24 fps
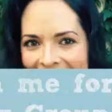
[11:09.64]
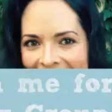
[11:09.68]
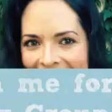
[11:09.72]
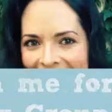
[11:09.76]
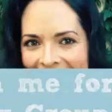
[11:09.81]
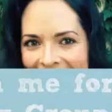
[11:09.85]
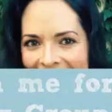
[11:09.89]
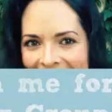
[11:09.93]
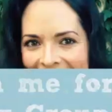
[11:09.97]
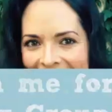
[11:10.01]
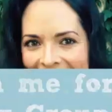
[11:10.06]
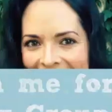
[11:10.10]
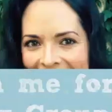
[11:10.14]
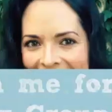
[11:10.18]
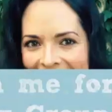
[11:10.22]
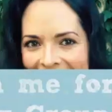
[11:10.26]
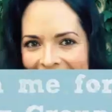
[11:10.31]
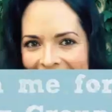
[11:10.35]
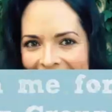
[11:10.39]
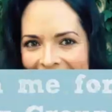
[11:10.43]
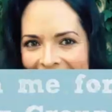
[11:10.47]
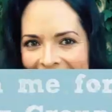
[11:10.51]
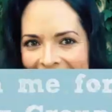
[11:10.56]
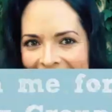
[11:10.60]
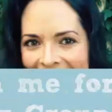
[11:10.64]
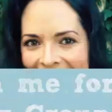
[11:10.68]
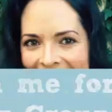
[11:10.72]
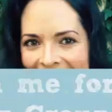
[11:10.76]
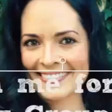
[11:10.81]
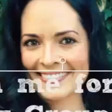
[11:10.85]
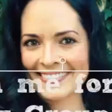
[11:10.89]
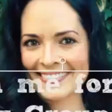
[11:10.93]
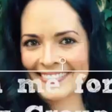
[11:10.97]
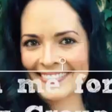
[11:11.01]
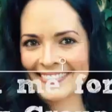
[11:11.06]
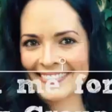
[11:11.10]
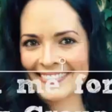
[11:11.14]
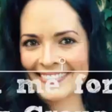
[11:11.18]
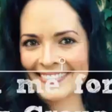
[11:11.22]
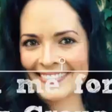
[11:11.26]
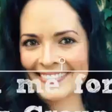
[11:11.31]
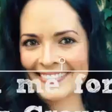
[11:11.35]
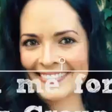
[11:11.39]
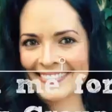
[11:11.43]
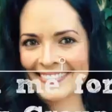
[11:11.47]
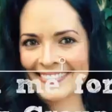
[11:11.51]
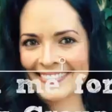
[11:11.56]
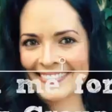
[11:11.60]

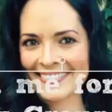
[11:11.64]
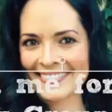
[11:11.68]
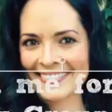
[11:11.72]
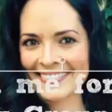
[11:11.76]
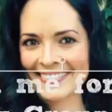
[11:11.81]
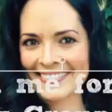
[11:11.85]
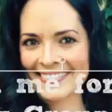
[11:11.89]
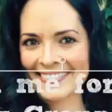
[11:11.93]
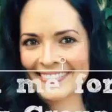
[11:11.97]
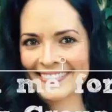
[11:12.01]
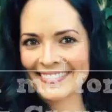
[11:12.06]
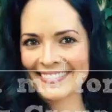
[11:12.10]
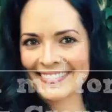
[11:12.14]
No one is speaking in this clip.